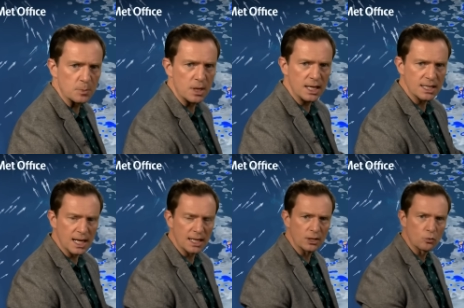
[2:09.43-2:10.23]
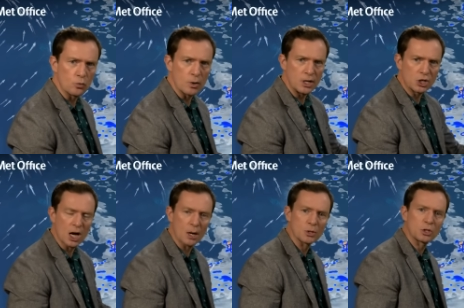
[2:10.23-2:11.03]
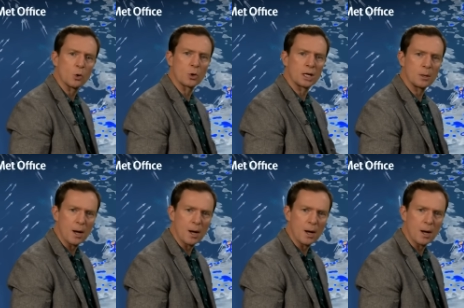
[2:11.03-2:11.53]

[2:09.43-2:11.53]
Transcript: But here's that little ridge I was talking